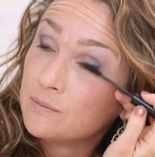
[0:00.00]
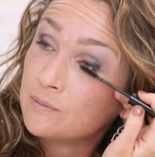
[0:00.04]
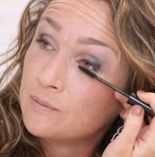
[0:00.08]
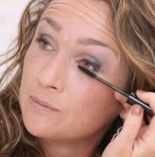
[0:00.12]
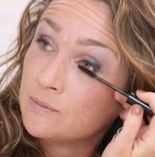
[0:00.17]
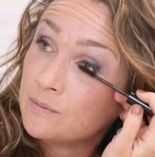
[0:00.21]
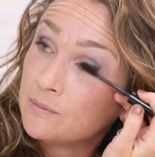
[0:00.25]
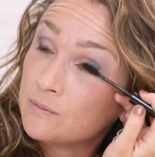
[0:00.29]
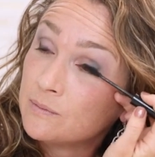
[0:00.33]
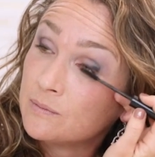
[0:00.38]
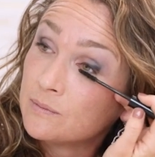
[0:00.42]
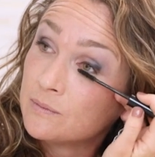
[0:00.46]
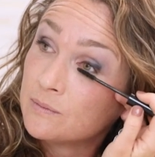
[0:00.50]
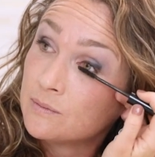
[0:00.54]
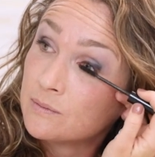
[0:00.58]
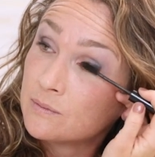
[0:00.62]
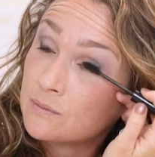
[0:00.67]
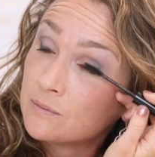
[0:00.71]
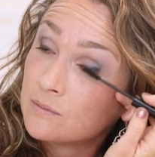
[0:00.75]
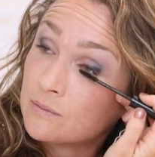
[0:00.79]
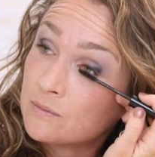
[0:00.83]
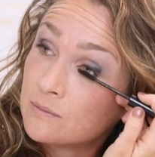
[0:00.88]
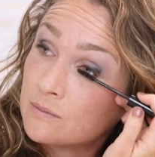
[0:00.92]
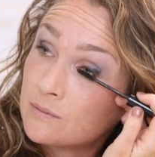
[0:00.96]

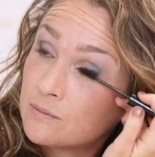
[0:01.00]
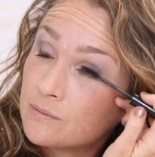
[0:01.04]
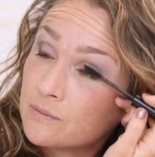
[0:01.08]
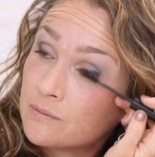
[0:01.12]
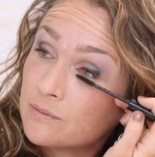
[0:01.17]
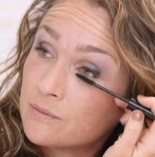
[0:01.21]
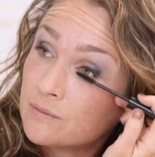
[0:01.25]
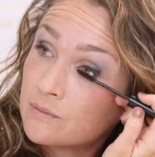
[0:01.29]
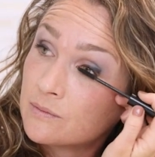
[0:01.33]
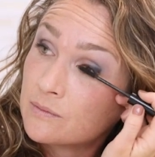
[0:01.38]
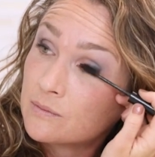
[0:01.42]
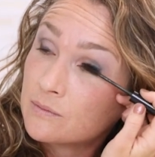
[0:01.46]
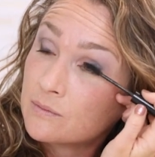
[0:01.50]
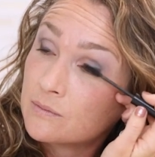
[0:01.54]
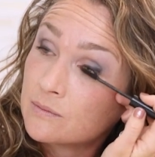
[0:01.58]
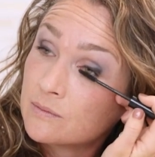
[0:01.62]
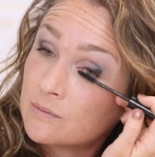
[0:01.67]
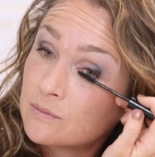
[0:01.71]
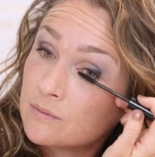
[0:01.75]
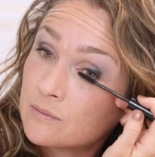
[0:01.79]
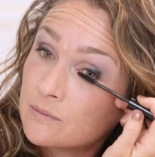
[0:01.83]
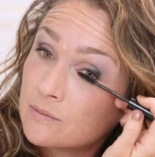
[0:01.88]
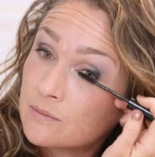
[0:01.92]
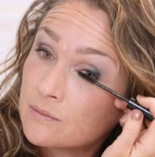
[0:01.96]

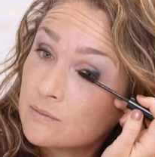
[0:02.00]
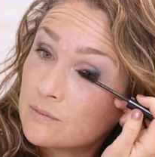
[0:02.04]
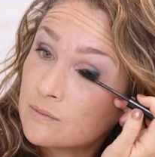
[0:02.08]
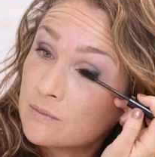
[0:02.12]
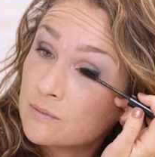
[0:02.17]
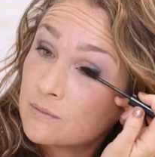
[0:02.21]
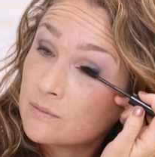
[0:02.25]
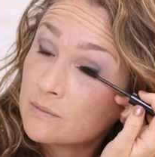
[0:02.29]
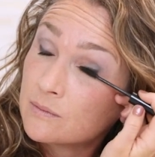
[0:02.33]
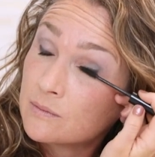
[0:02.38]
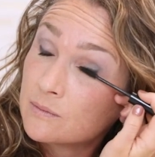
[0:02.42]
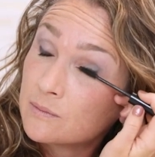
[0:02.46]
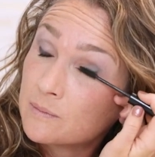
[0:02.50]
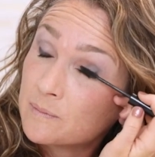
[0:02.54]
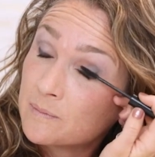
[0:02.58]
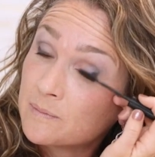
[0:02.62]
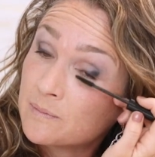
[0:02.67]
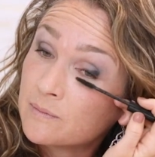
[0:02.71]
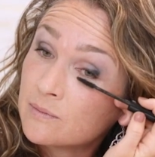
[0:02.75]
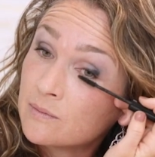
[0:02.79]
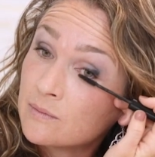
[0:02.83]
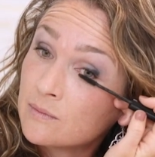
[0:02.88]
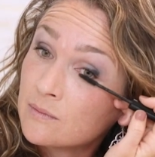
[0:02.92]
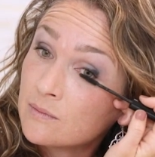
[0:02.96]

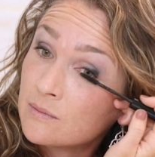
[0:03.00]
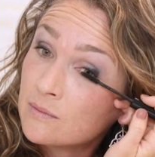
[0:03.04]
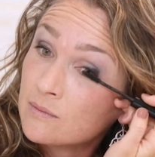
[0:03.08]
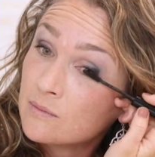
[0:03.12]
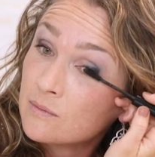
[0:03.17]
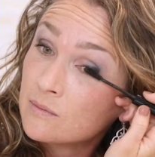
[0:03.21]
No one is speaking in this clip.